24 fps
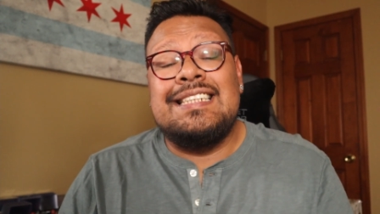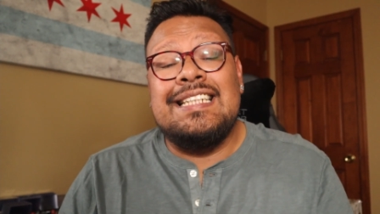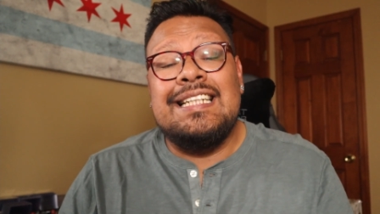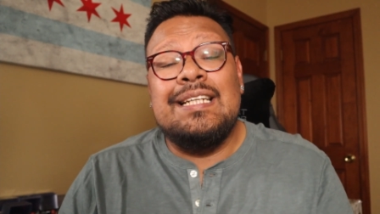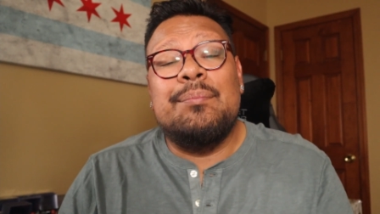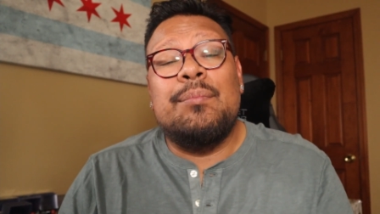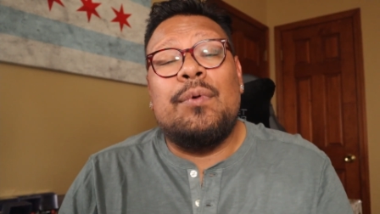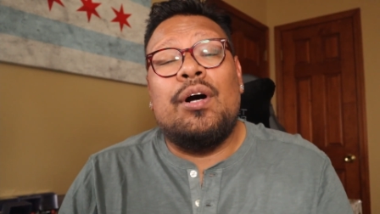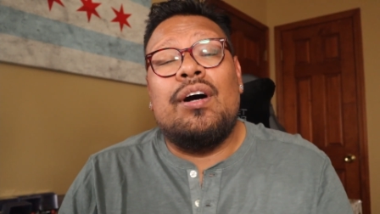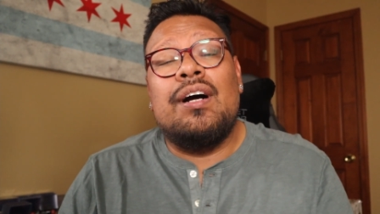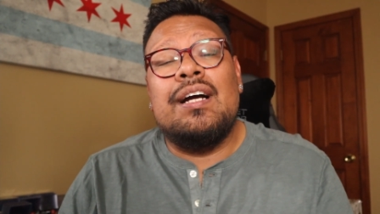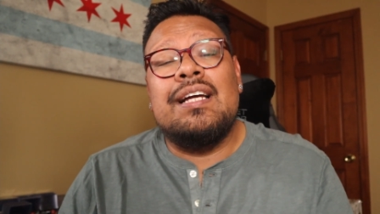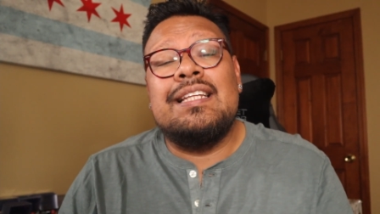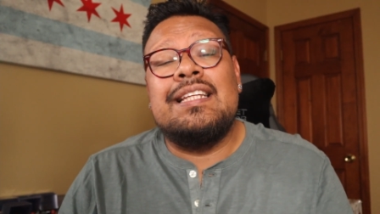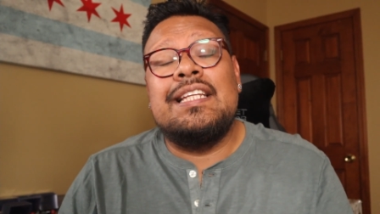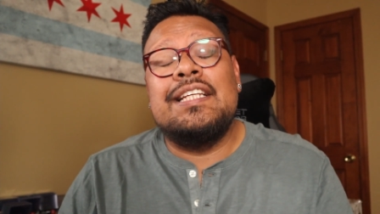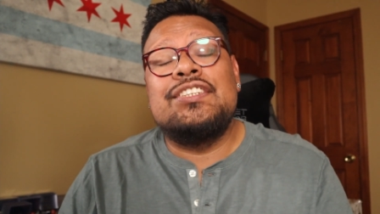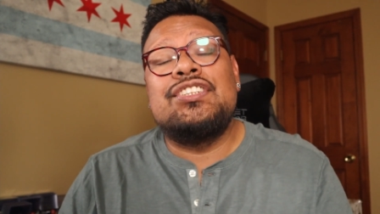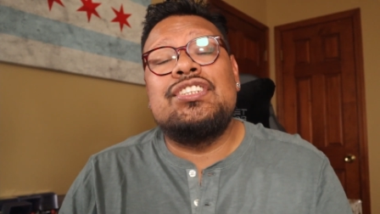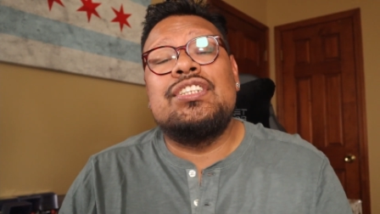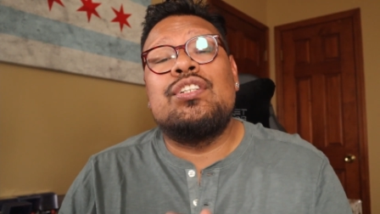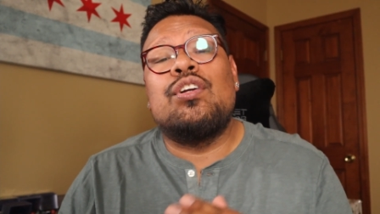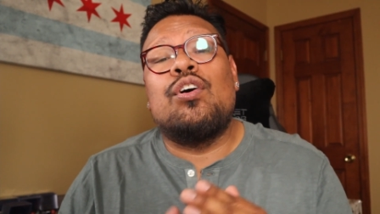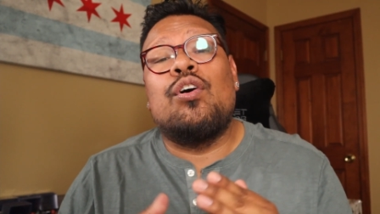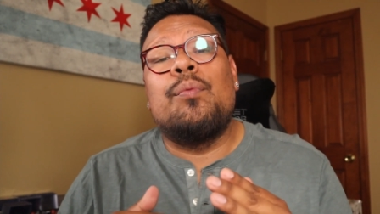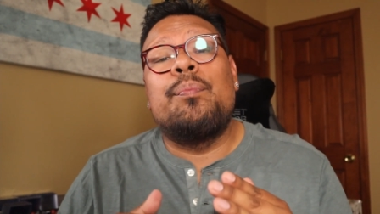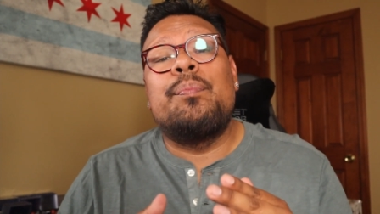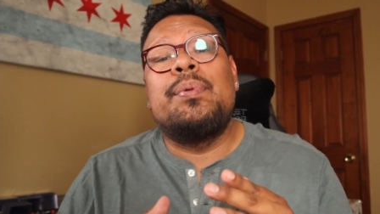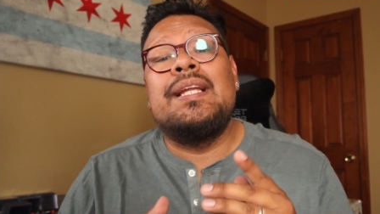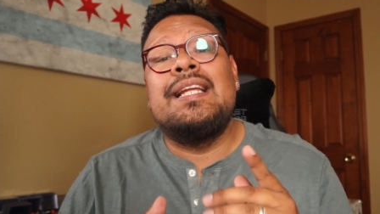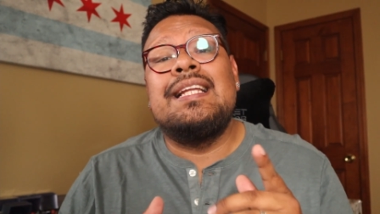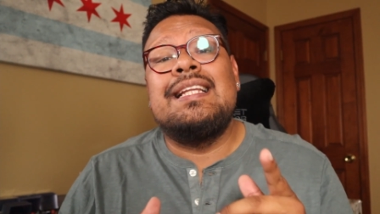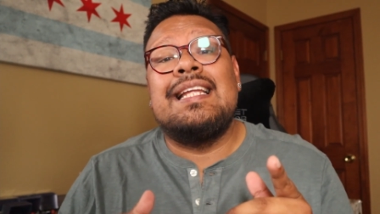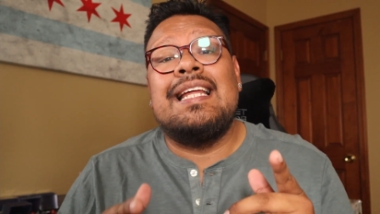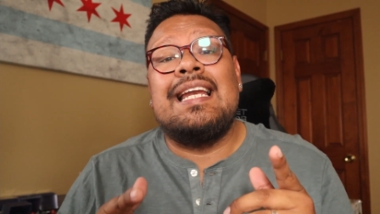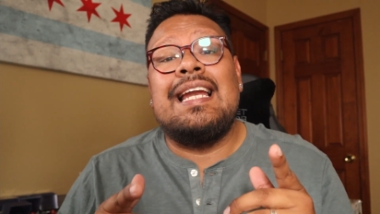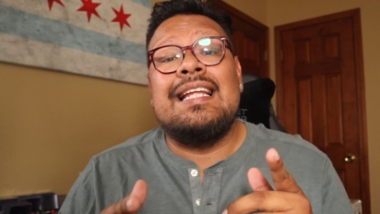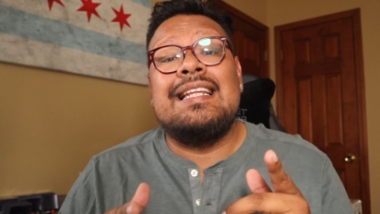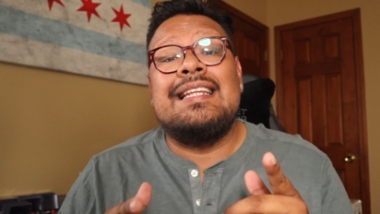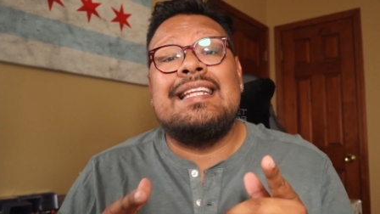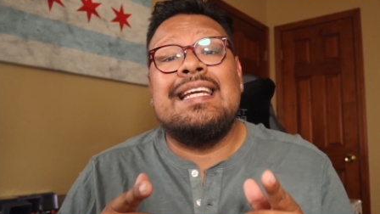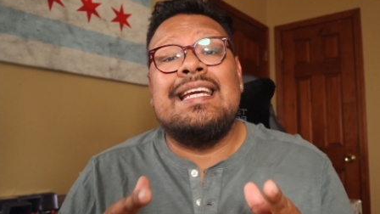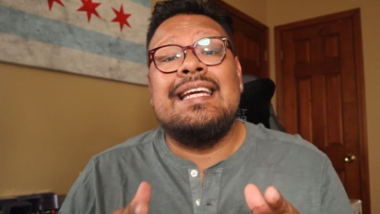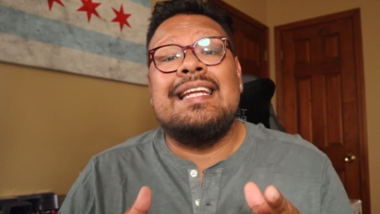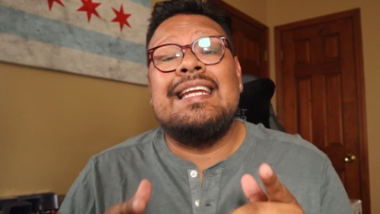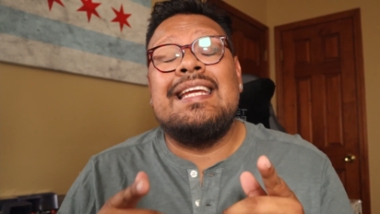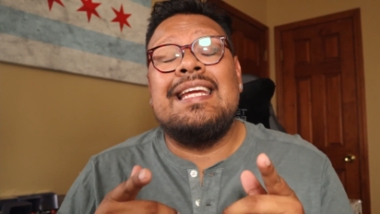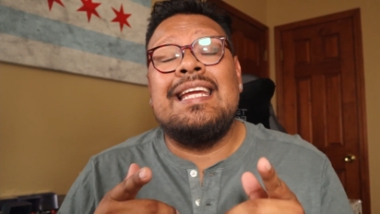T-Mall edition opening that I
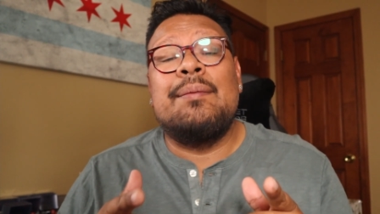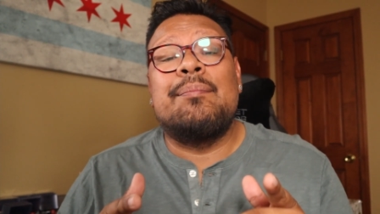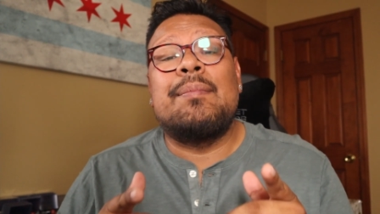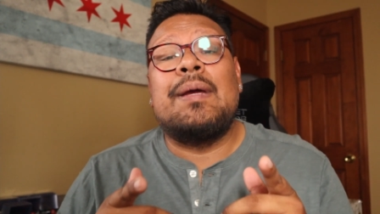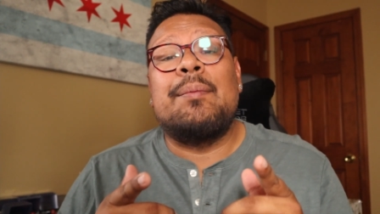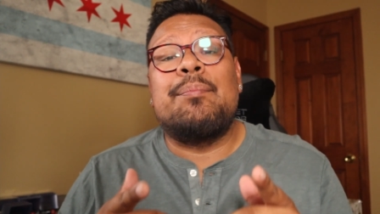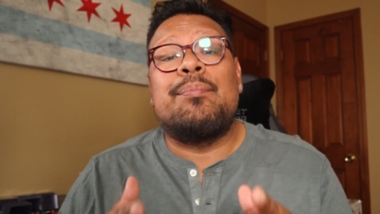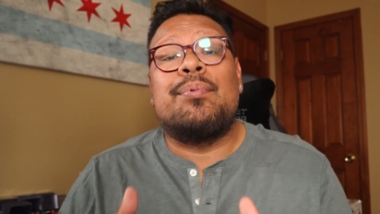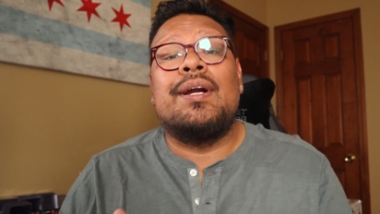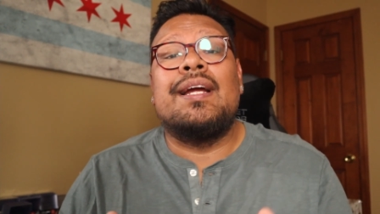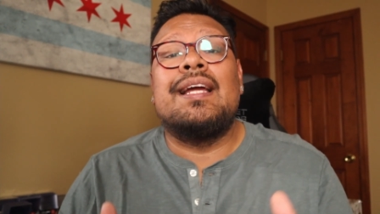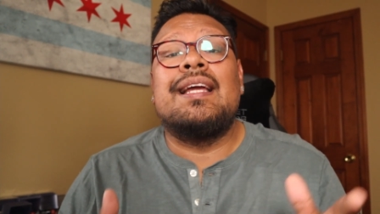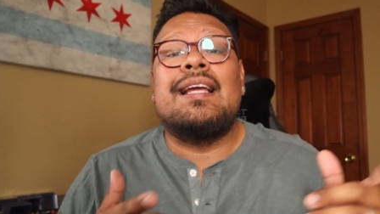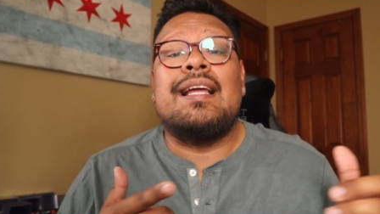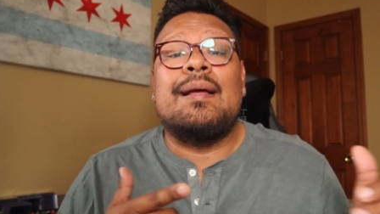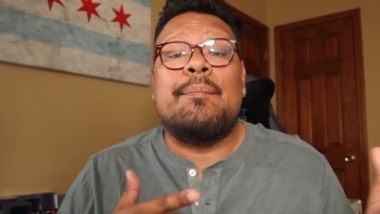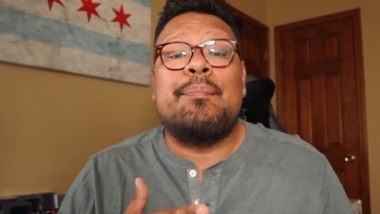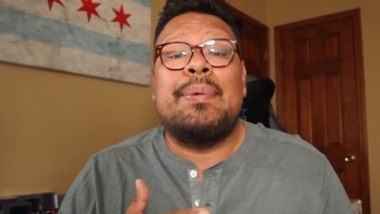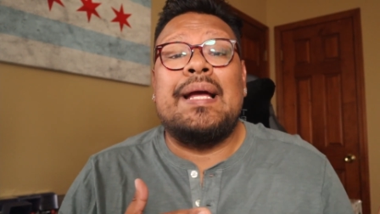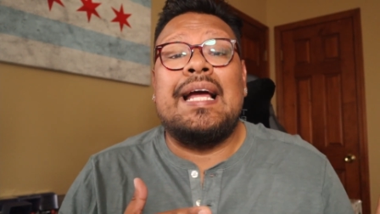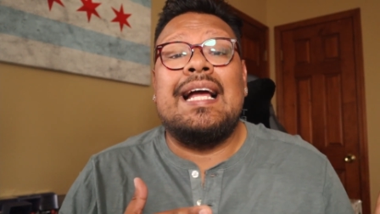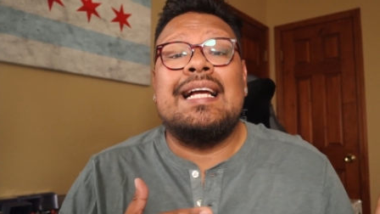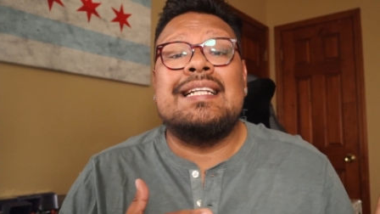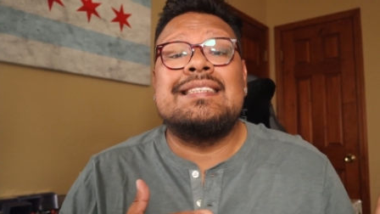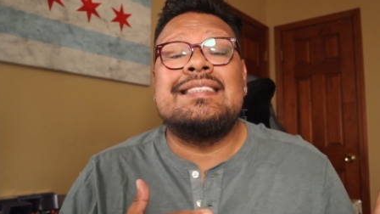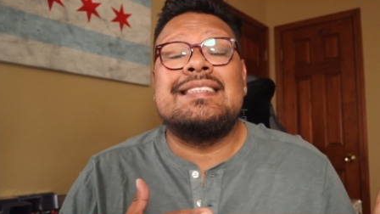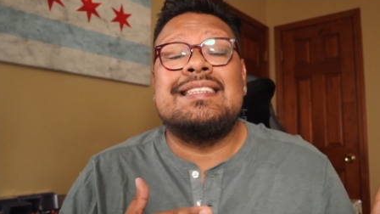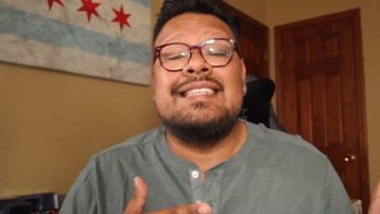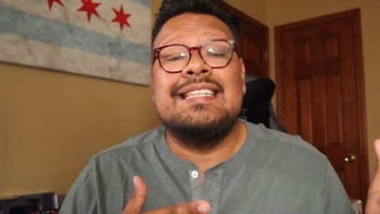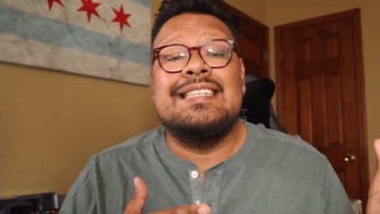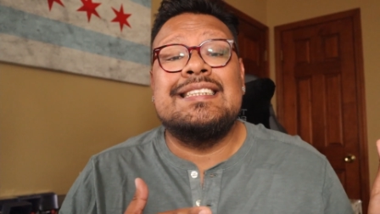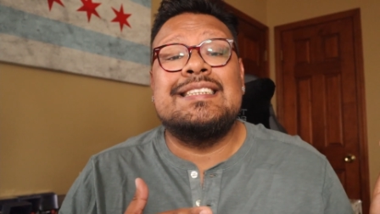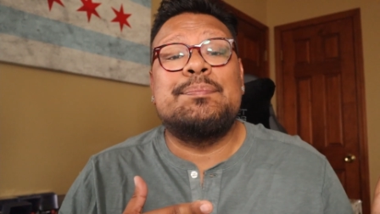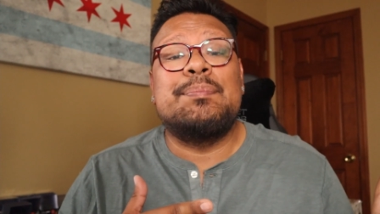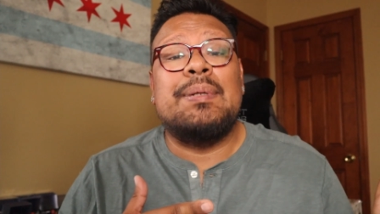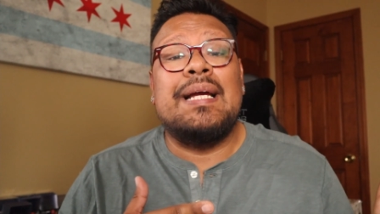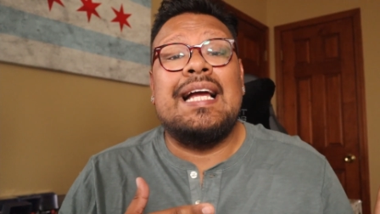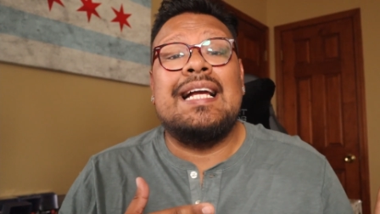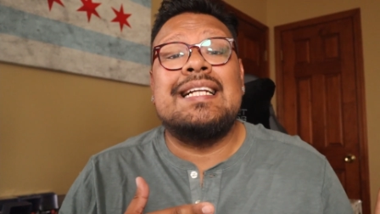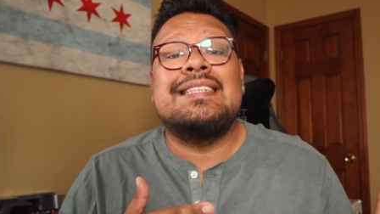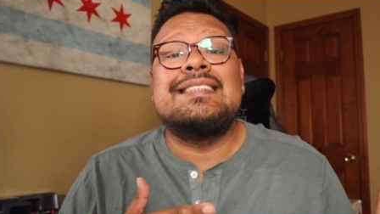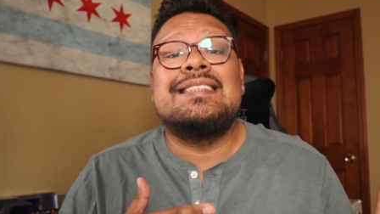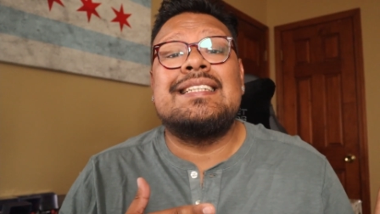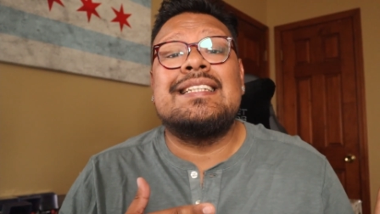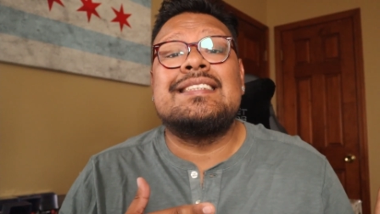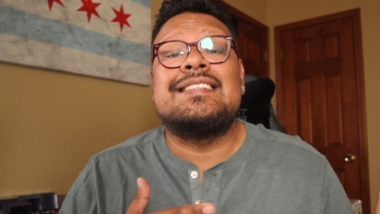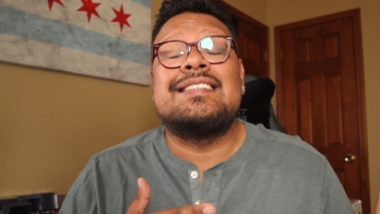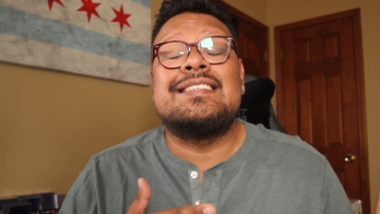did in my break past this
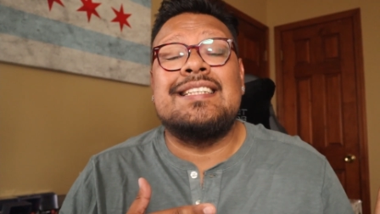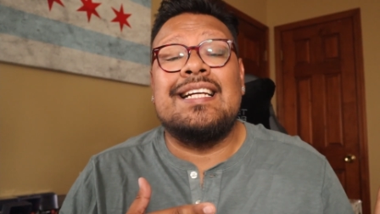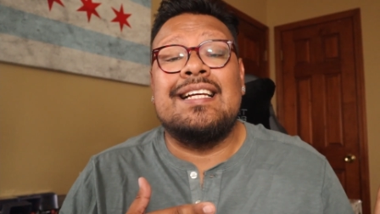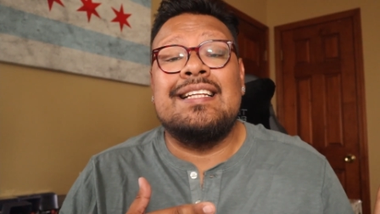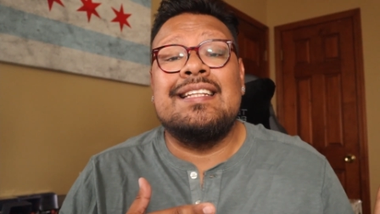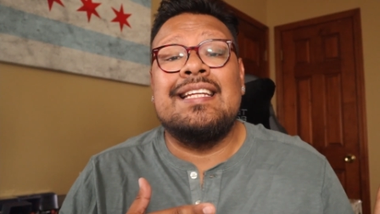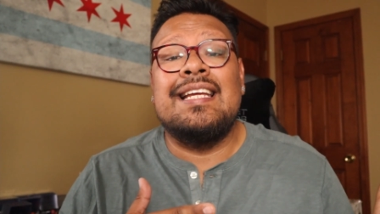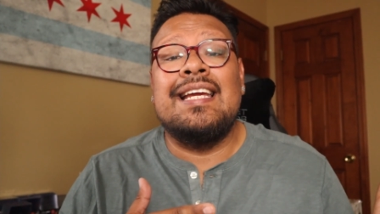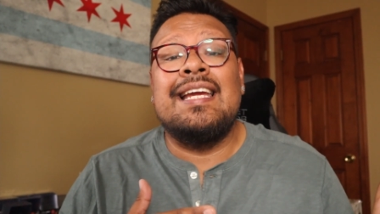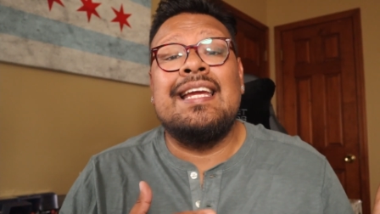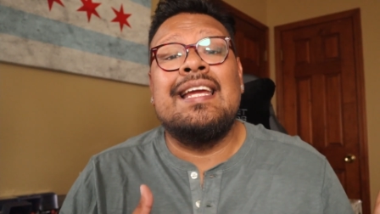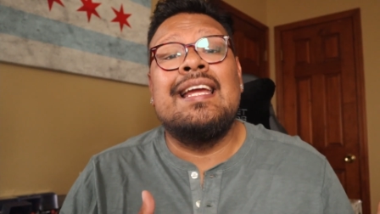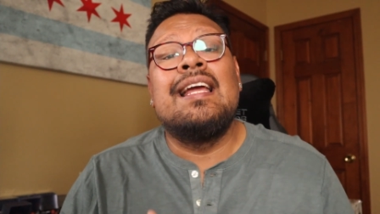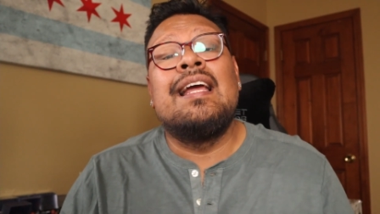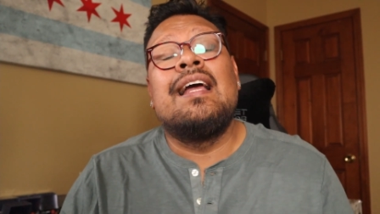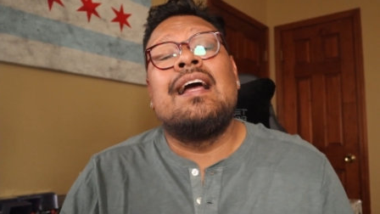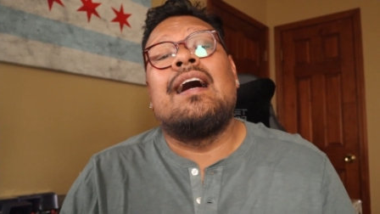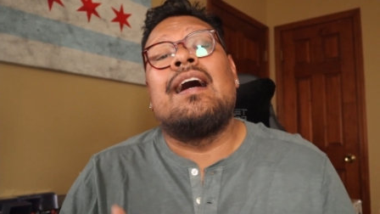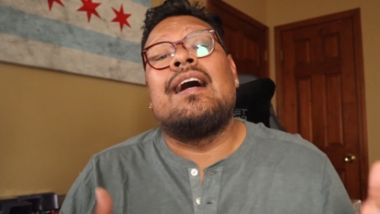past Sunday.